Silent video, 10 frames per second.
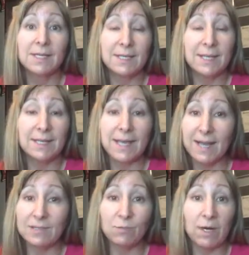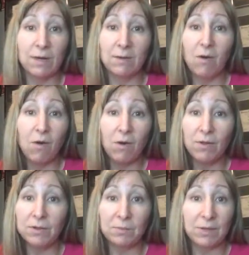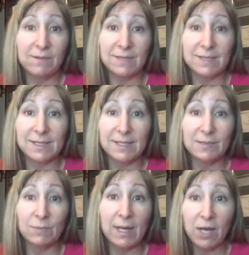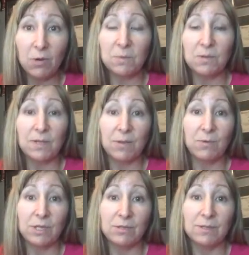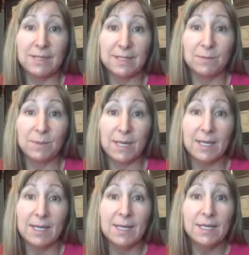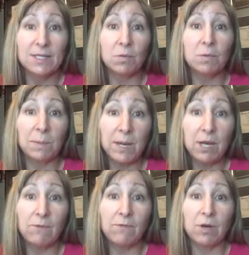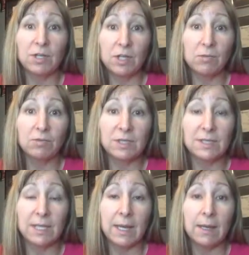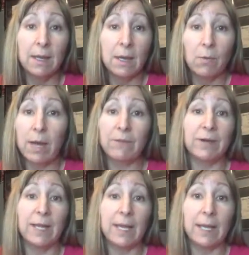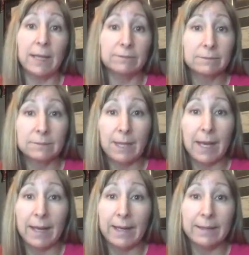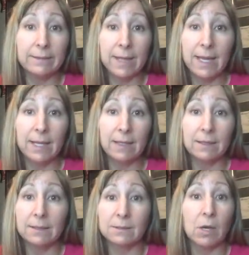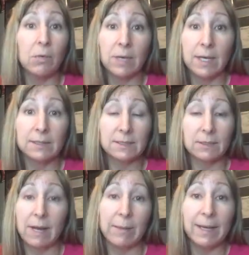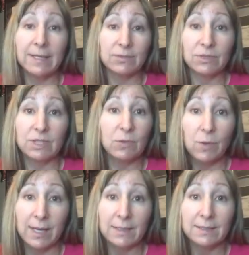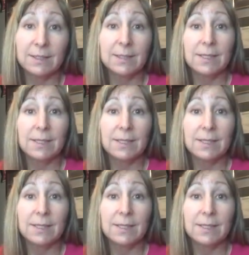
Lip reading: That's where all the previous things will help you get where you need to be. So prepare for it. Don't just say, well, forget it. I ate a donut, so I might as well just quit.